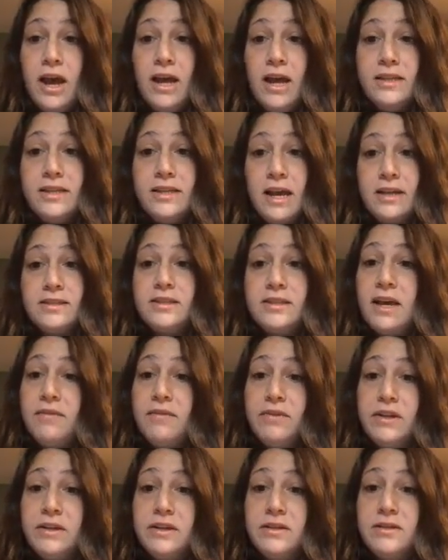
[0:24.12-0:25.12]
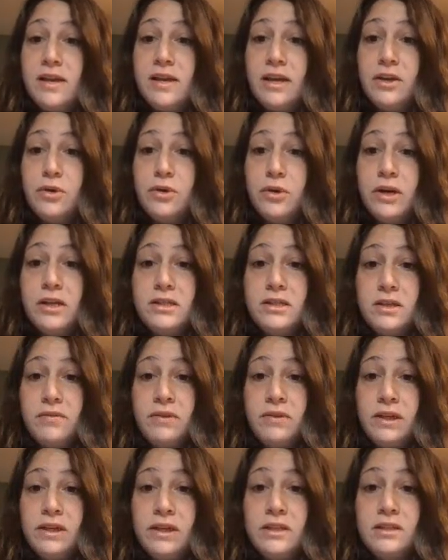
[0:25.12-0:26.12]
text evidence, and
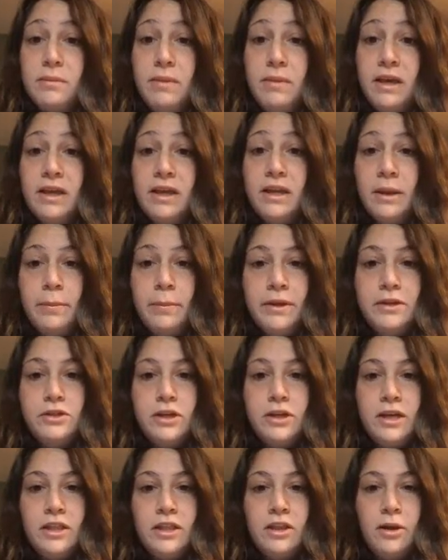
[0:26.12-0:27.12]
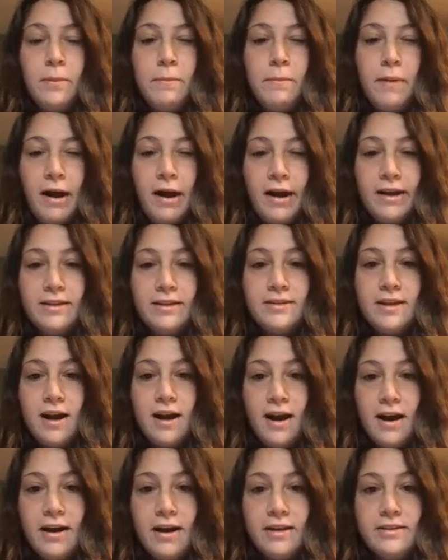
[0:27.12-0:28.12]
creativity to make an image in their mind's
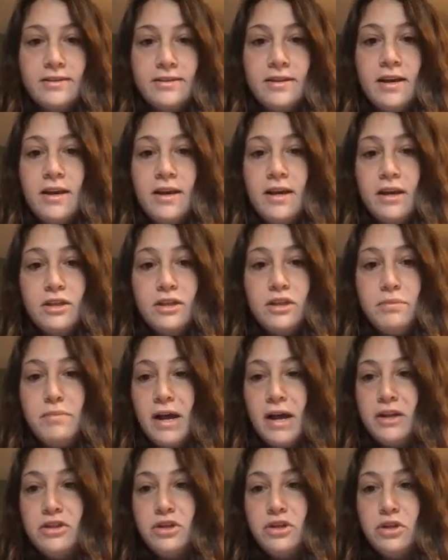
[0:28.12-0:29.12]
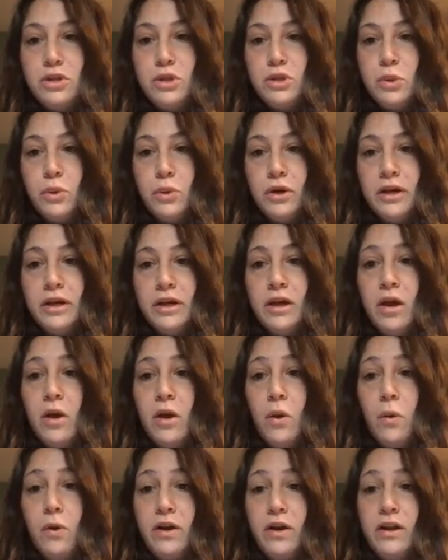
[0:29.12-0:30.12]
eyes to match the story
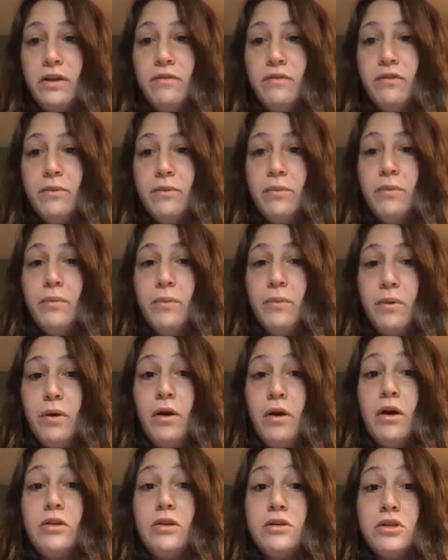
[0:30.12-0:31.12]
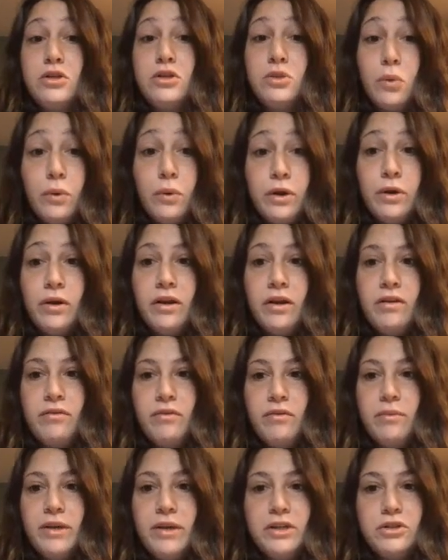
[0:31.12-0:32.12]
or
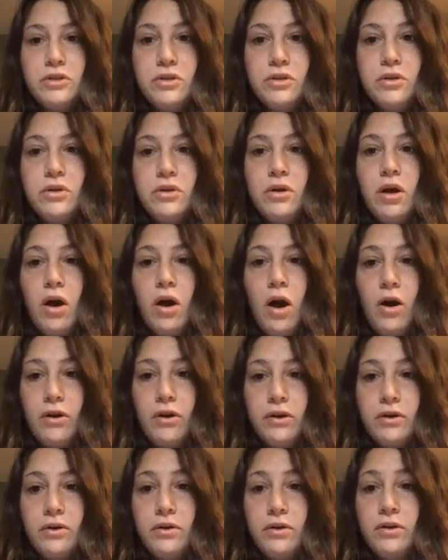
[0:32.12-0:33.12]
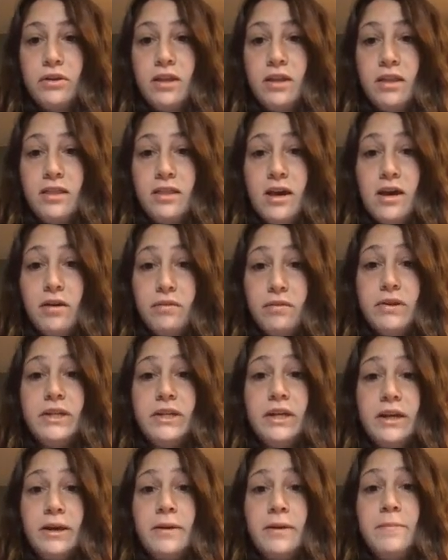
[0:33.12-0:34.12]
informational article that they are
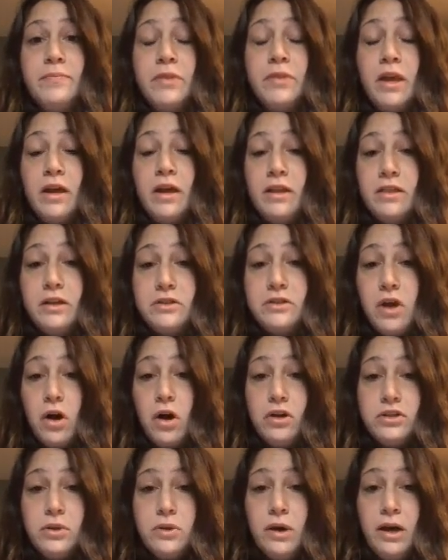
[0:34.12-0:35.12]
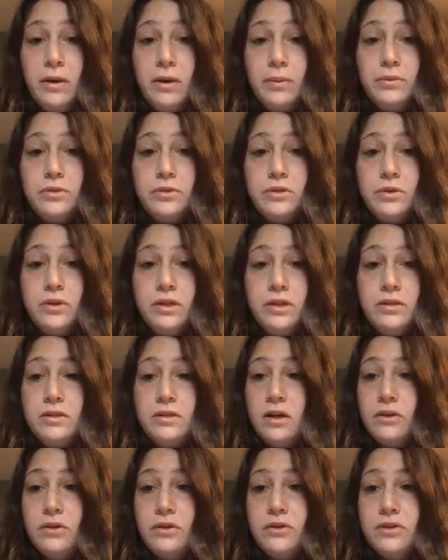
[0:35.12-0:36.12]
reading. This also helps students
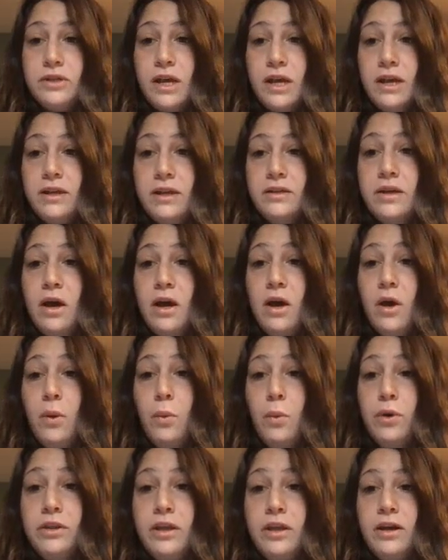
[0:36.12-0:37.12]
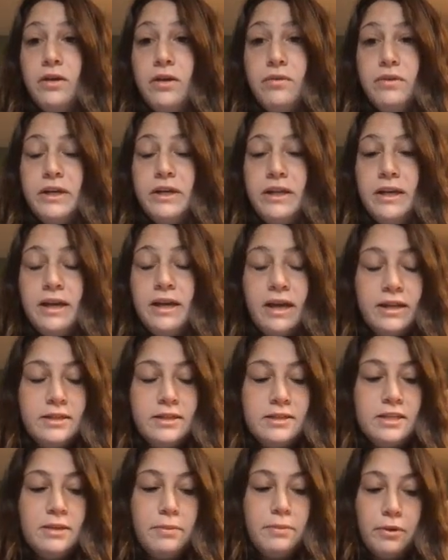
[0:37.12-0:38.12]
understand what they are reading at a
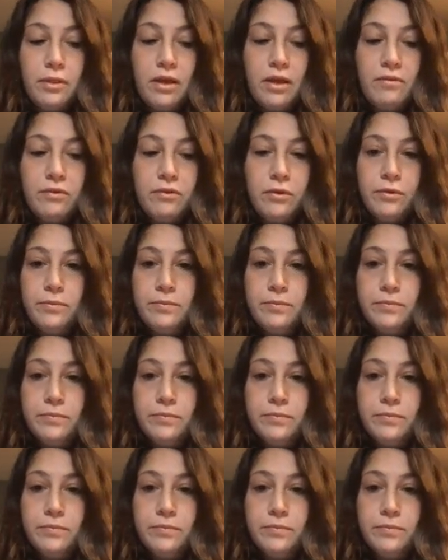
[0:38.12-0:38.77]
deeper level.